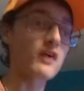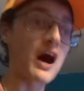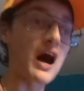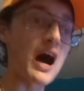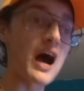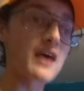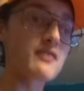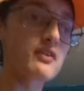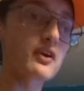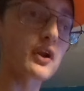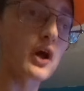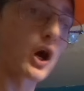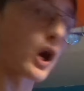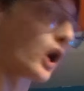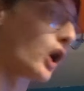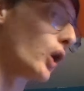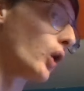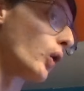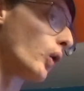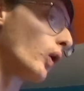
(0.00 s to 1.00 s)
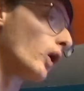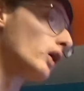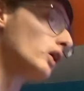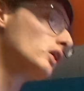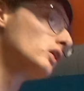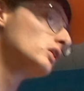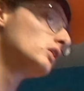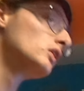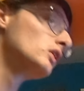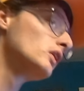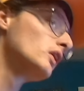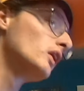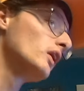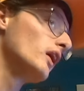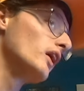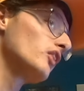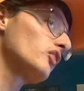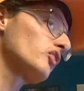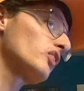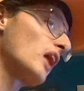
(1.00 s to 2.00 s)
5-0.
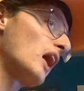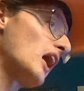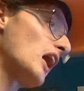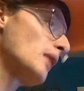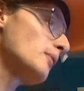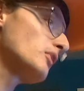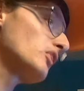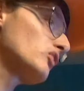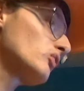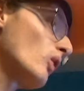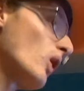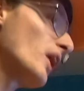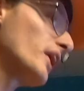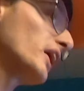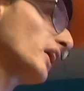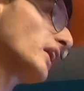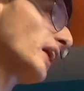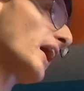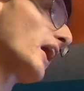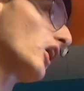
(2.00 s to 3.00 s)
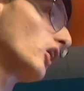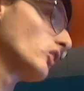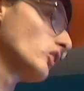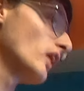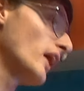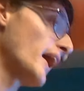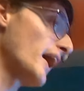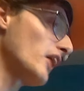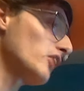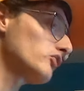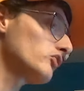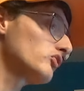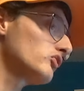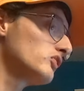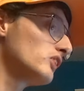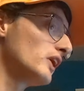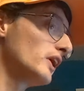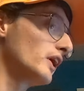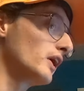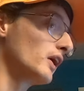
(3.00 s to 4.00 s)
As time is winding down, last
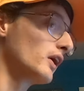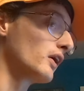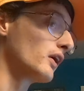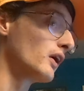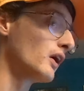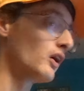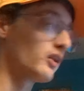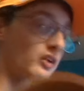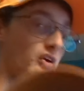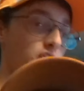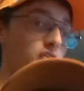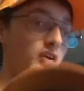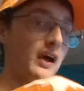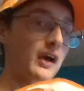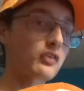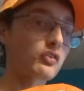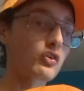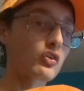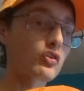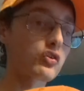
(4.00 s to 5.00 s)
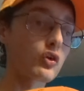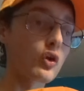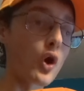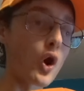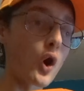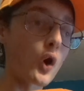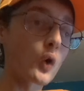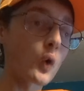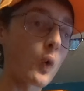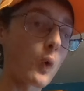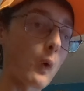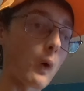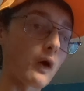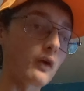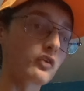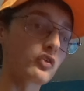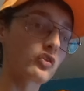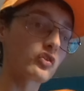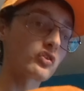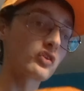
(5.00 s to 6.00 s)
year the Texas
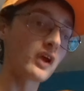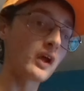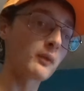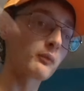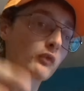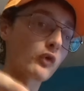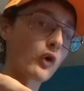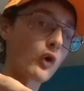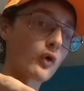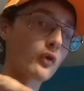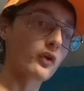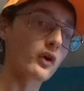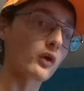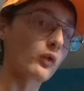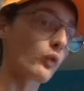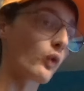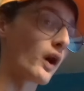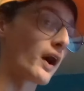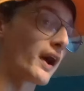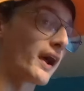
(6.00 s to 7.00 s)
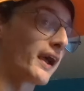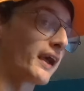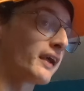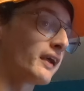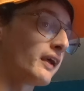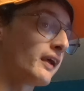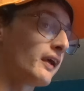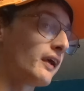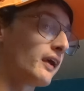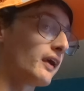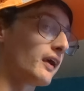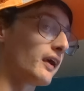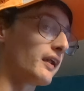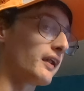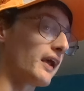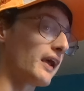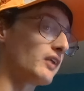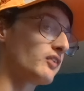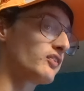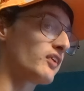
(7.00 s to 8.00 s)
Longhorns steamrolled their way
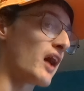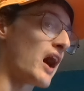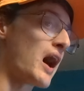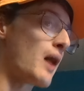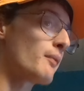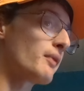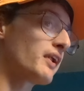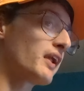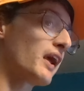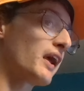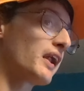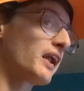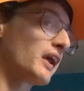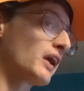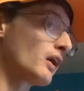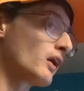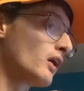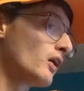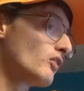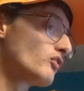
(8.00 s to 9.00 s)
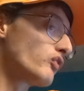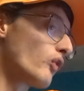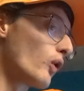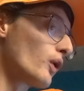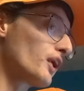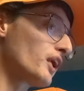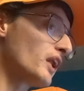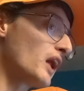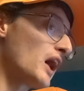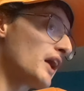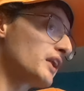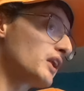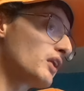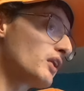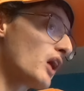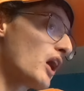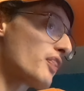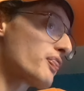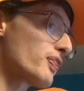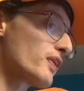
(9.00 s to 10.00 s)
in a dominating
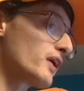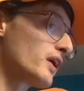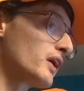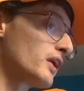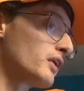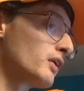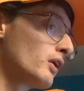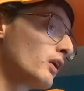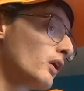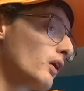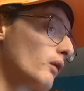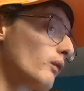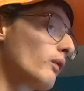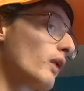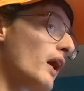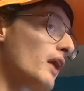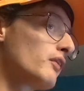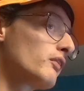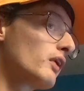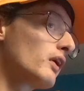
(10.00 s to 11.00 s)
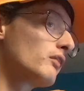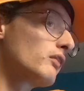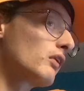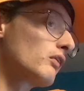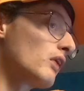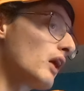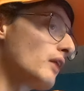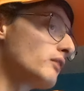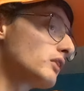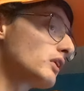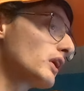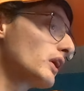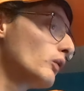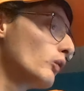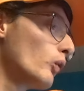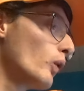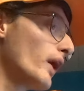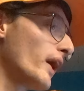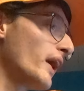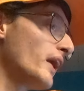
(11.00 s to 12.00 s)
49-0 Red River Rivalry
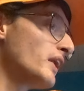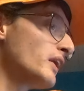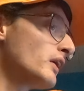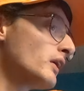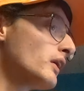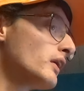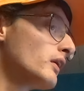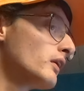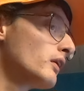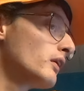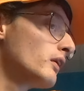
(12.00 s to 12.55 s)
win.